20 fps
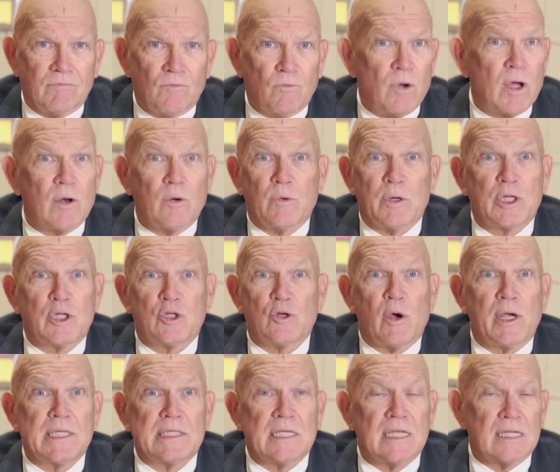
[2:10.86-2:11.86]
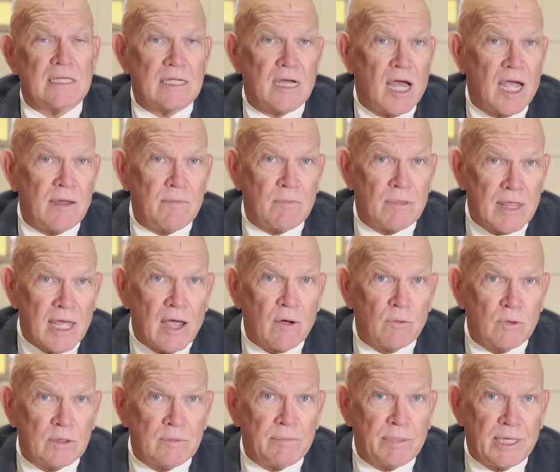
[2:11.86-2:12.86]
What a rejoicing time that
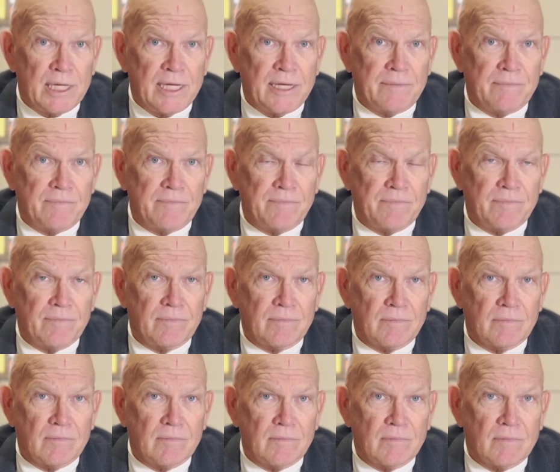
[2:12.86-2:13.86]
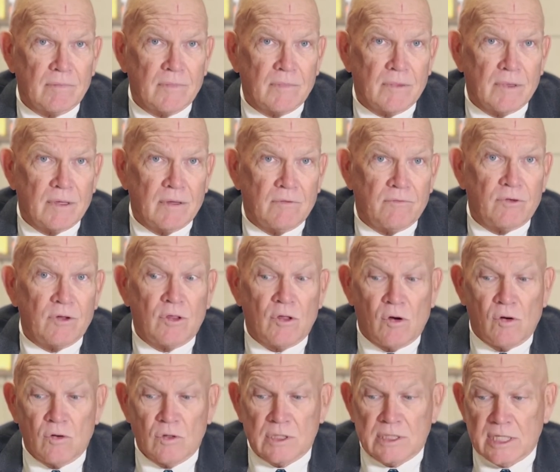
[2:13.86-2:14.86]
would be for
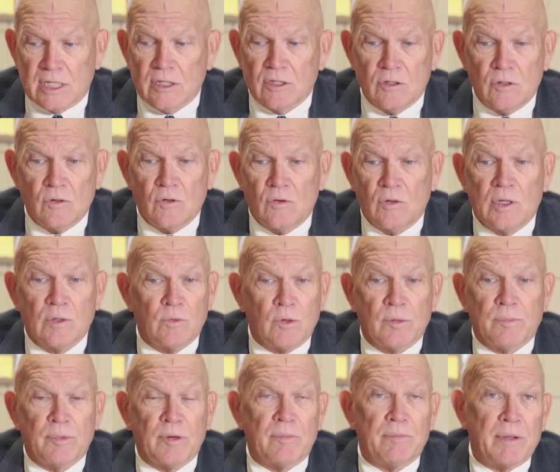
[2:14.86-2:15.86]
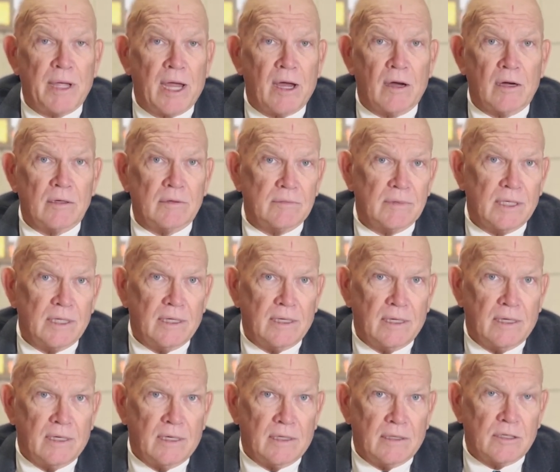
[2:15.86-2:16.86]
those that knew and were prepared.
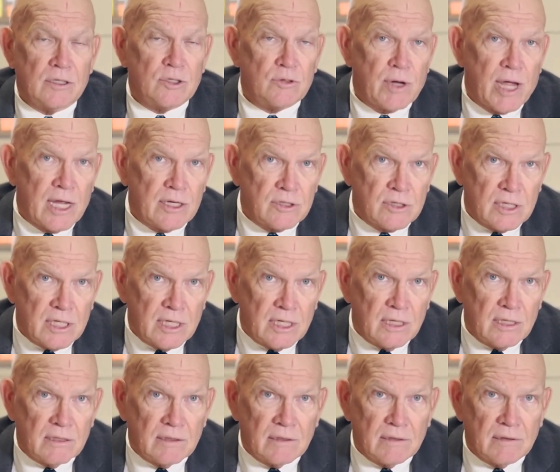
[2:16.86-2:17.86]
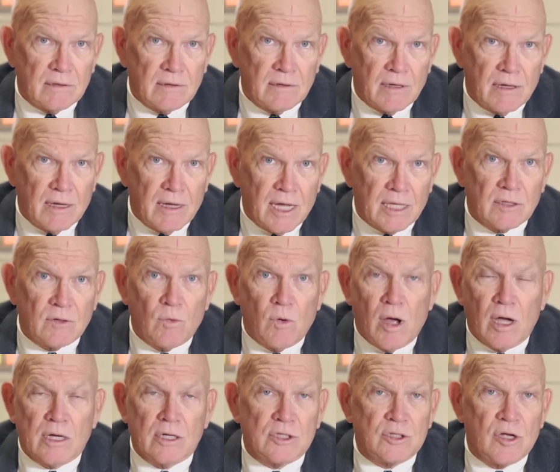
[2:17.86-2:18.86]
The tragedy at the
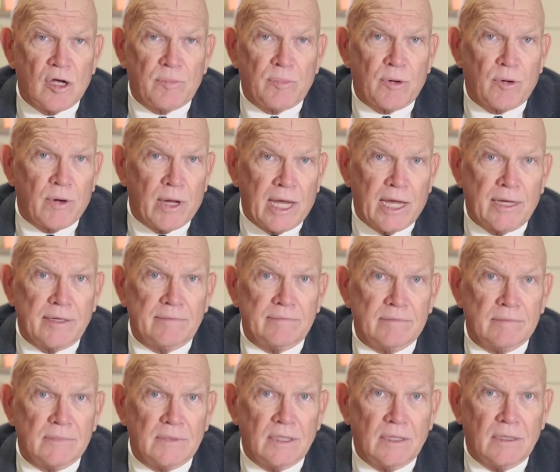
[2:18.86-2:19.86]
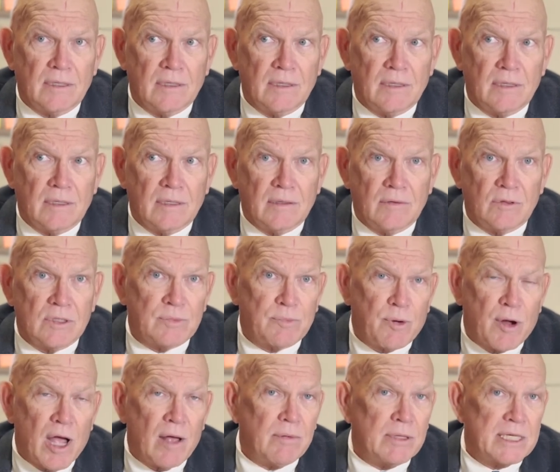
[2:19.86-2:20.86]
Waukesha Parade was
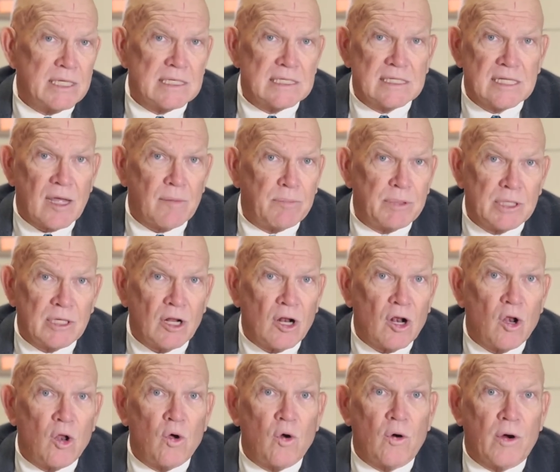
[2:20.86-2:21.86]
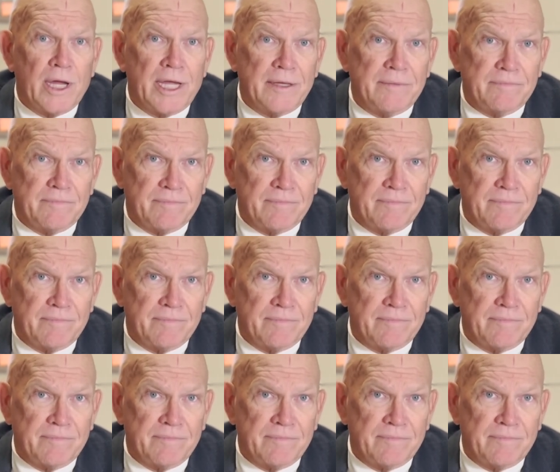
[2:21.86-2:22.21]
probably a step into glory.